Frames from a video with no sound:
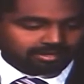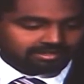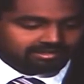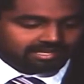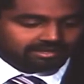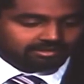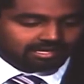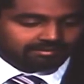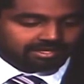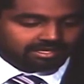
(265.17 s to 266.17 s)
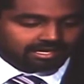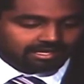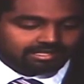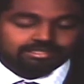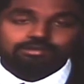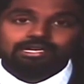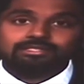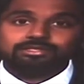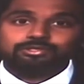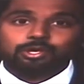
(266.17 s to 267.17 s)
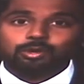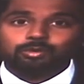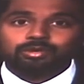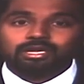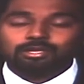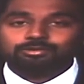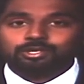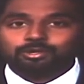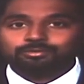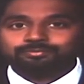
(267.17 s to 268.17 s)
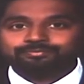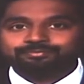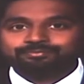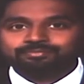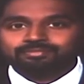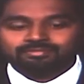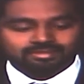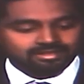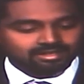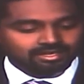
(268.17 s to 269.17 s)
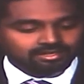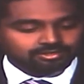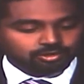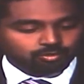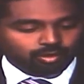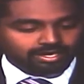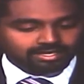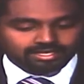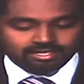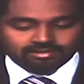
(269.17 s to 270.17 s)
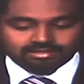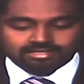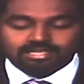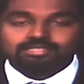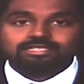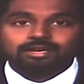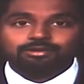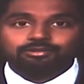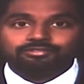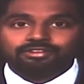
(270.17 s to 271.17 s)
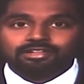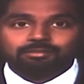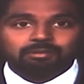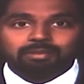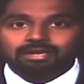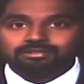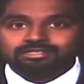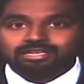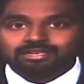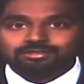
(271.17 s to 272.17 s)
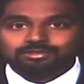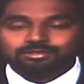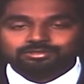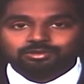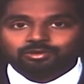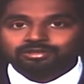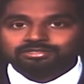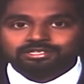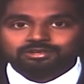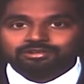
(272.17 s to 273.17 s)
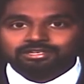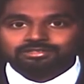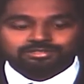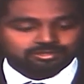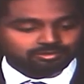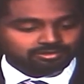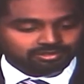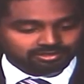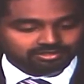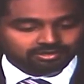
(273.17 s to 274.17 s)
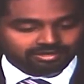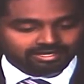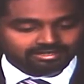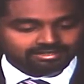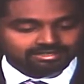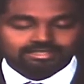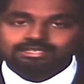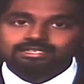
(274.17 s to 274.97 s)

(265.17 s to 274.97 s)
All right, thank you, Kemi. Uh, let's go next to Joan. Hello, Joan. Joan, weigh in here and tell us how you feel about metal detectors. Hello, how are you? School. Good, go ahead.